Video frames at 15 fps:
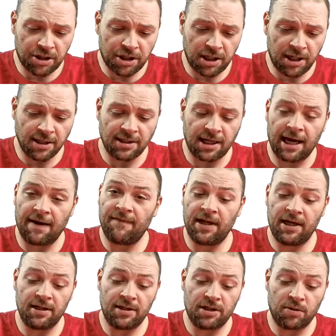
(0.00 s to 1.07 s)
she doesn't have
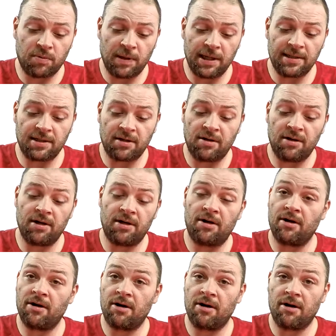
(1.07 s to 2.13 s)
any twist on
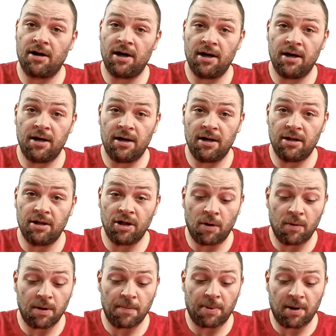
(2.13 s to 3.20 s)
her
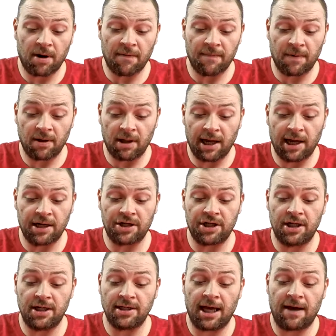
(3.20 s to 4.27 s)
lower part of her leg. She
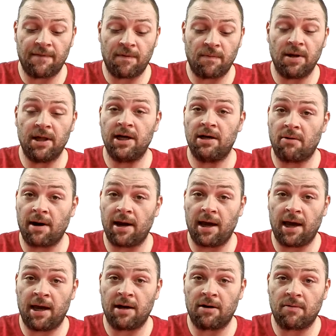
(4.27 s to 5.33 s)
does have a really great
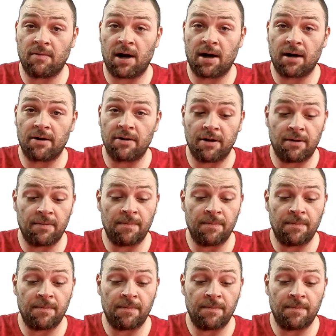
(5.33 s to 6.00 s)
ankle rocker though.